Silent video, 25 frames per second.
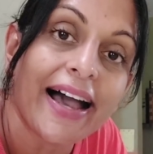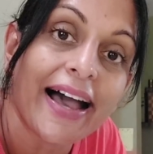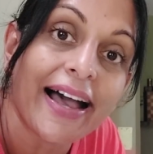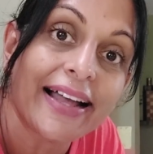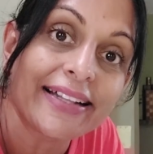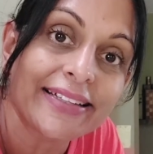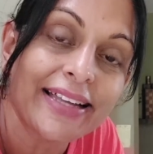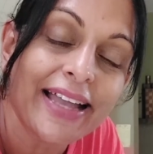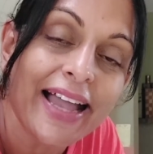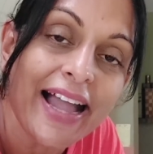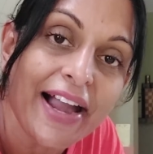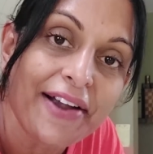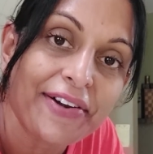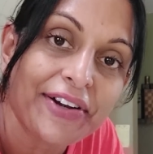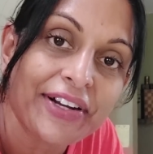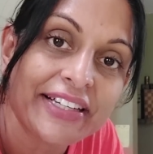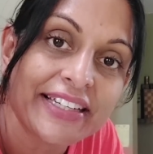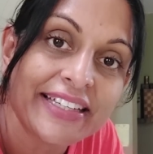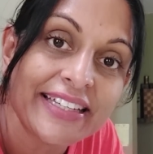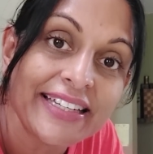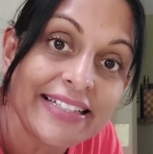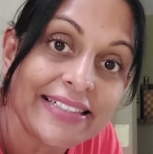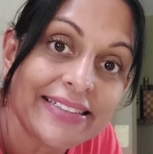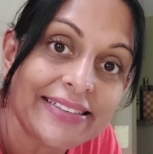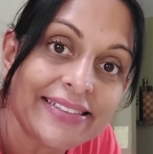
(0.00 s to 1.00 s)
and
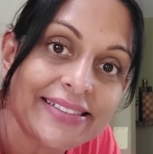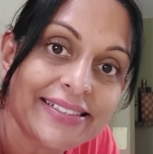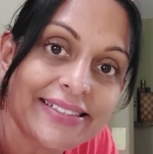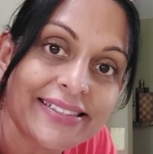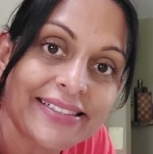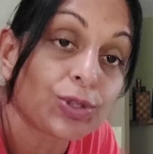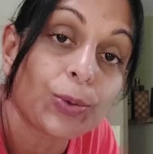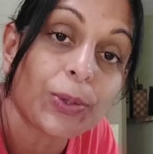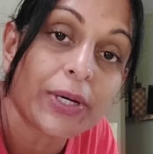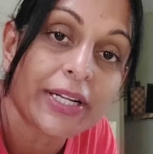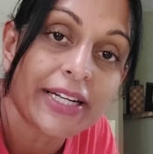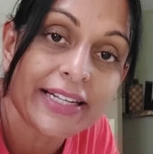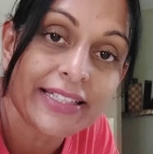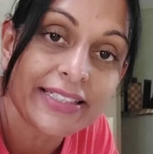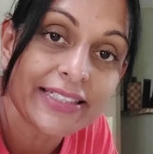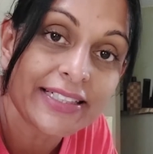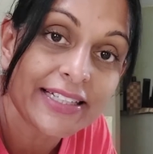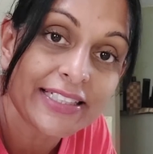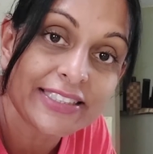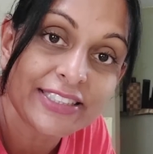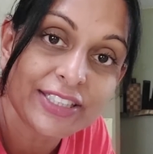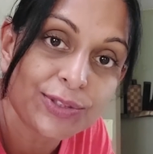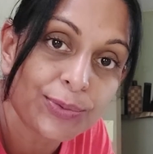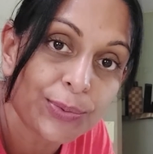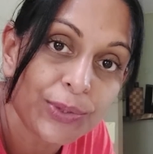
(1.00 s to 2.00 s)
karakeet. So what I
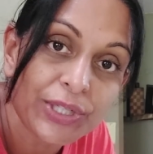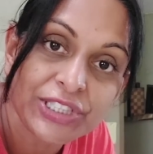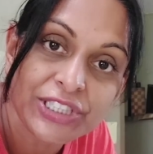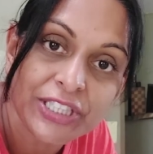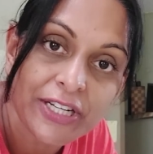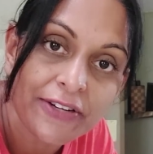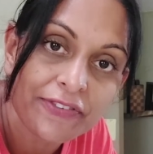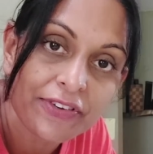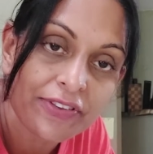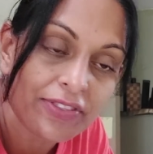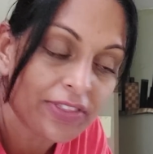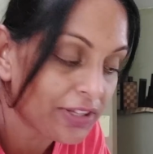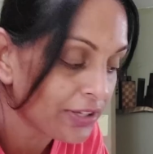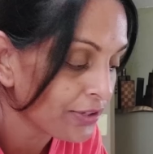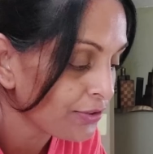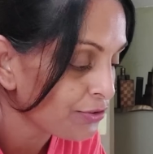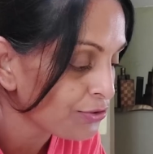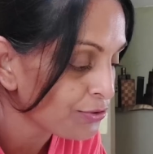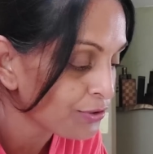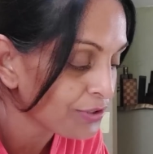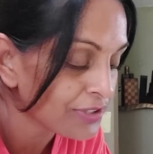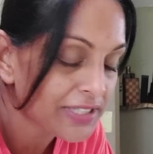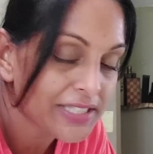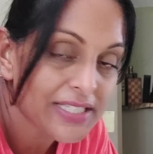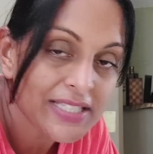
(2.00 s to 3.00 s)
did, I just washed
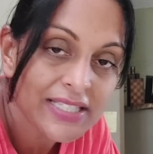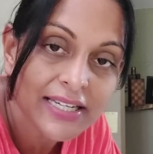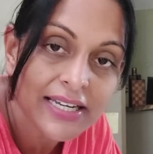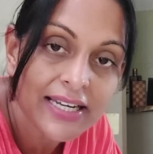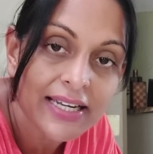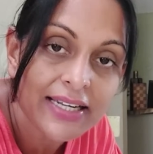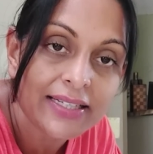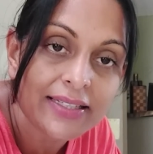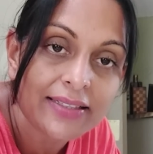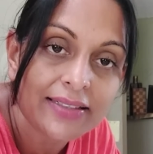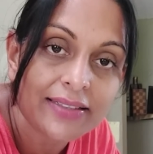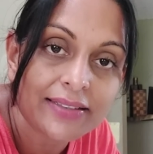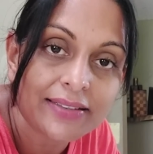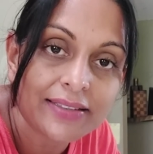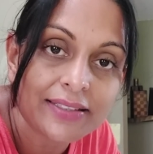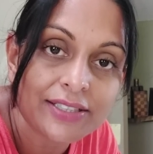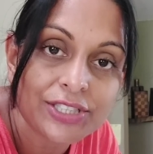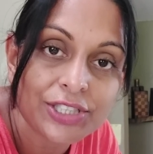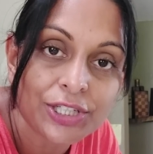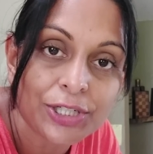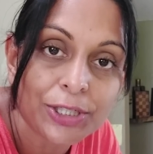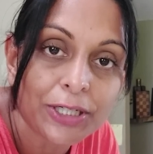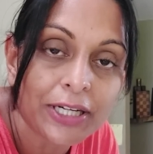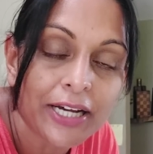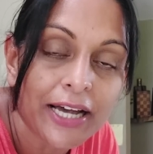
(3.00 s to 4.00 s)
everything, threw it inside the
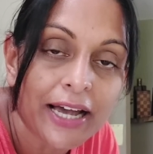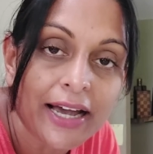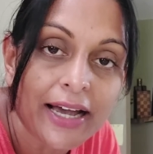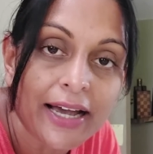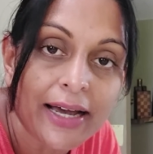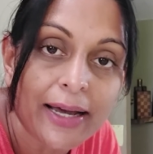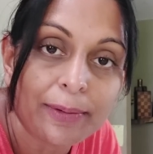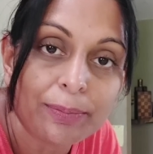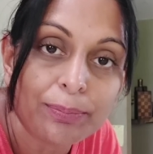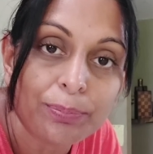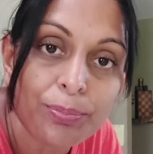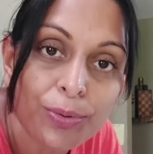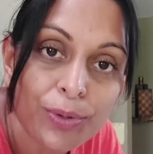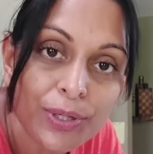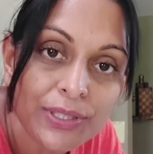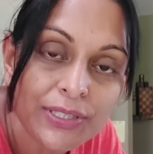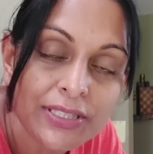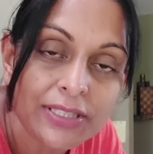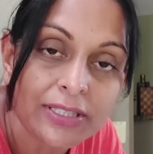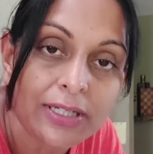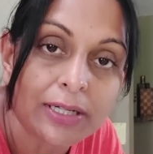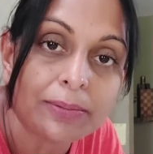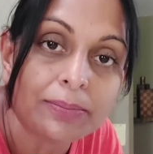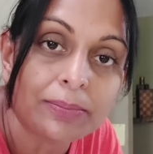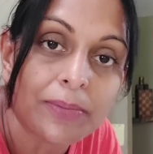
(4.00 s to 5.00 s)
jug and
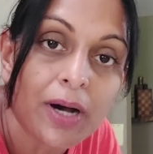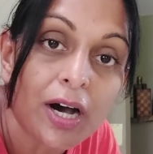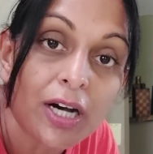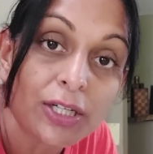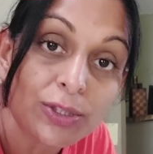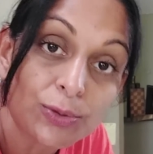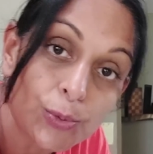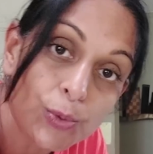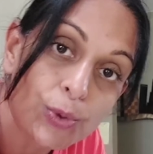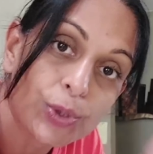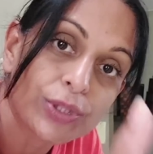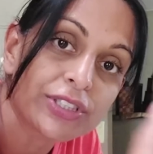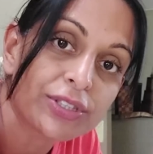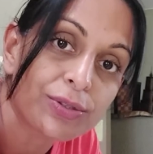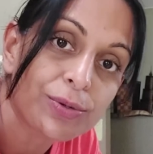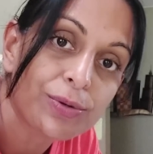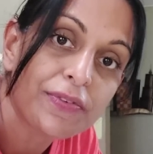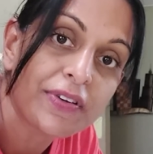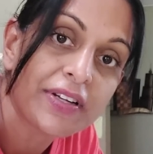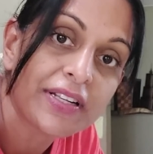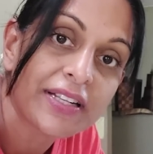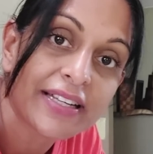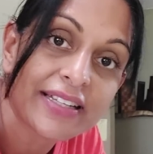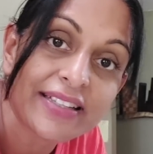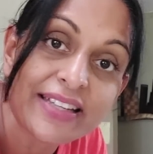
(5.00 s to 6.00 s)
poured some hot water
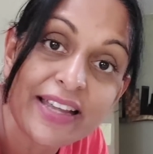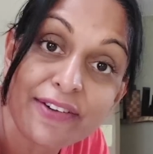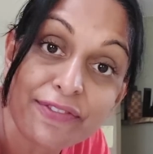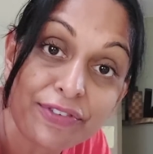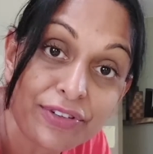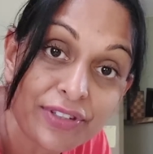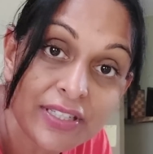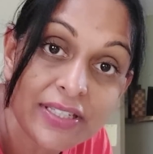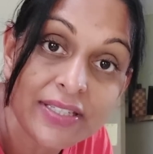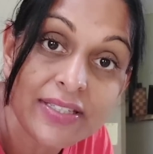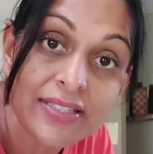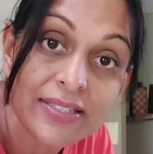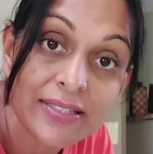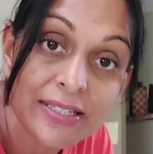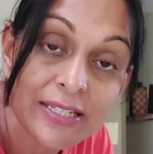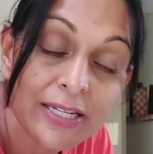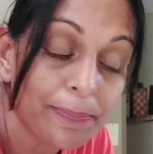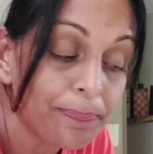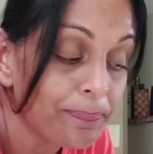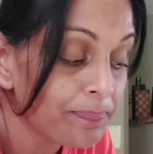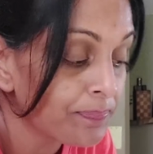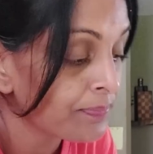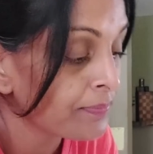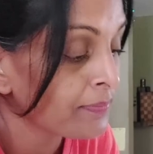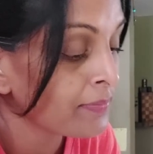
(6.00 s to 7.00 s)
over it, let everything
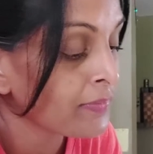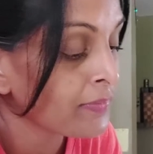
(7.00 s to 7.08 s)
steep